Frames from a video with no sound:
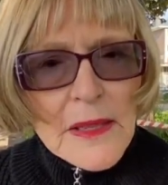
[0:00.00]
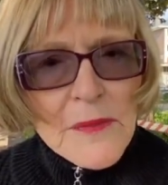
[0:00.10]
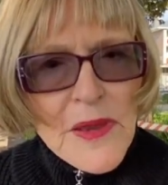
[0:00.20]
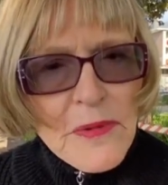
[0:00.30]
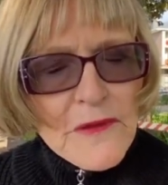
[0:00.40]

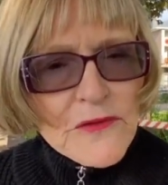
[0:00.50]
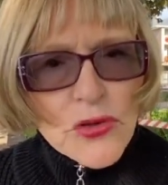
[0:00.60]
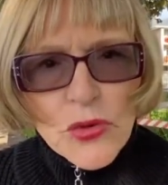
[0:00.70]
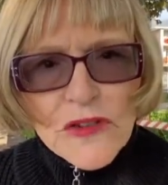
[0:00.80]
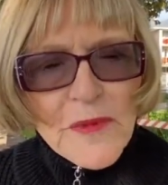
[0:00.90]
The people of
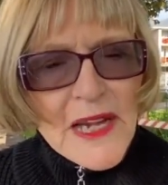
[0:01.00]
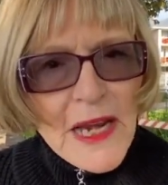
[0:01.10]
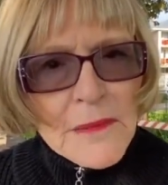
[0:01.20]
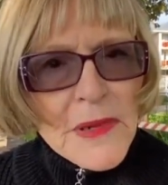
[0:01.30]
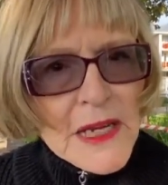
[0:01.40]
Georgia have been
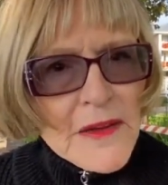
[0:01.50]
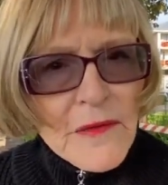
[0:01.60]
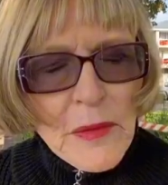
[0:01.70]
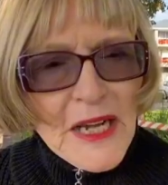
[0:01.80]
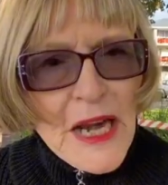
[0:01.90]

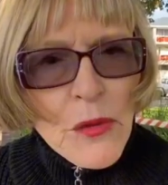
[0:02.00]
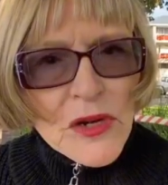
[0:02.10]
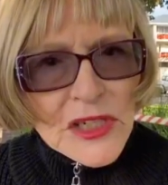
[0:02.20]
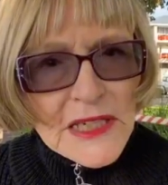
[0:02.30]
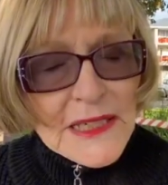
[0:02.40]
unbelievable, and I
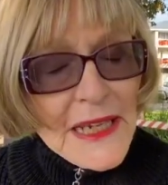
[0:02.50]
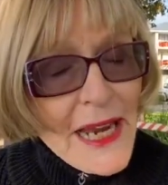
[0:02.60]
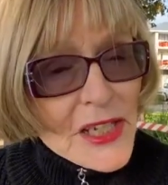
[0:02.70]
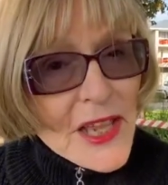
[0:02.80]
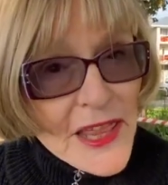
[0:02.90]
would
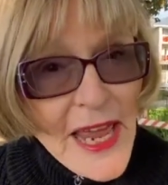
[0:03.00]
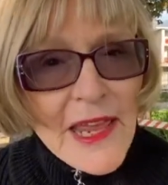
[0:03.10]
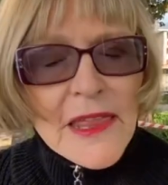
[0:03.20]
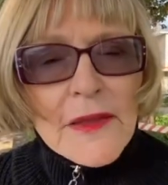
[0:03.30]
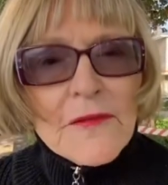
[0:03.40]
like to
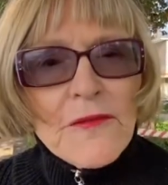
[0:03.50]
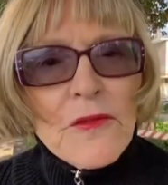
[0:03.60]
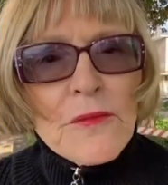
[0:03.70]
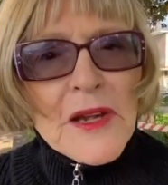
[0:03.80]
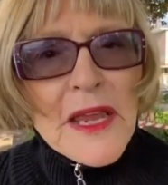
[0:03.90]
thank them
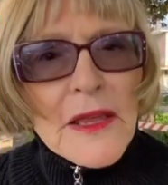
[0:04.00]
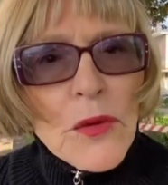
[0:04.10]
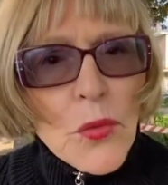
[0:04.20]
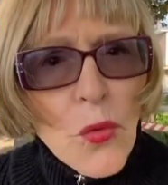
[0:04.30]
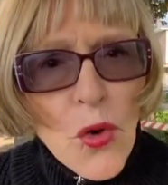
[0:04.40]
for bringing
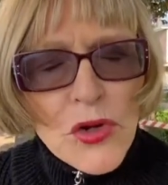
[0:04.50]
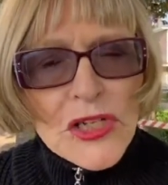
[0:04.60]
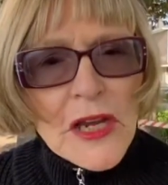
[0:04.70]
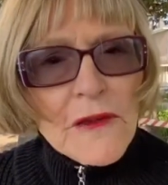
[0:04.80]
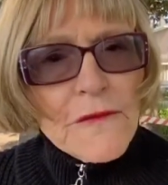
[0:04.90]

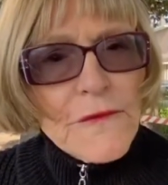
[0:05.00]
water,